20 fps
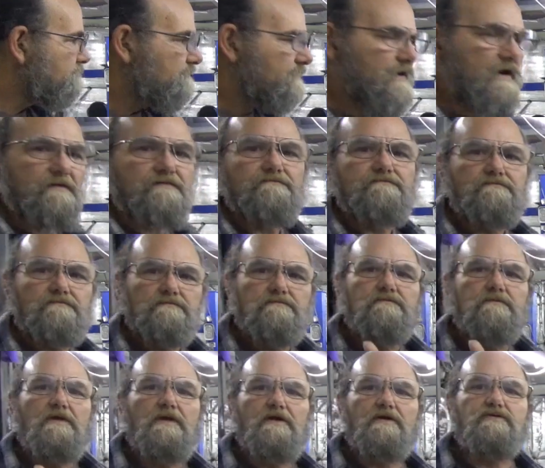Yeah,
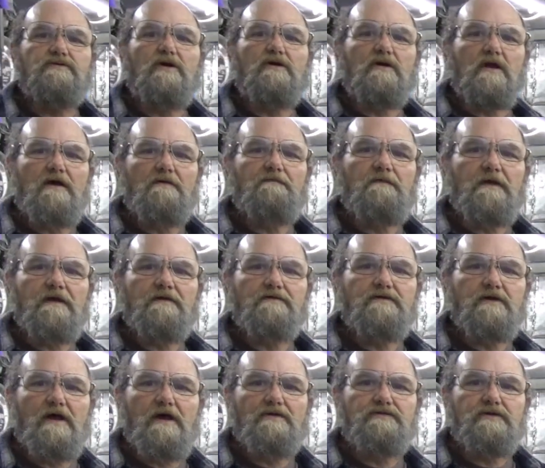it'll turn out
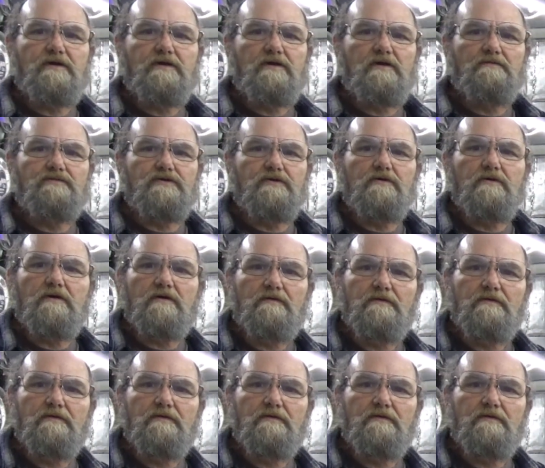fantastic, I'm sure of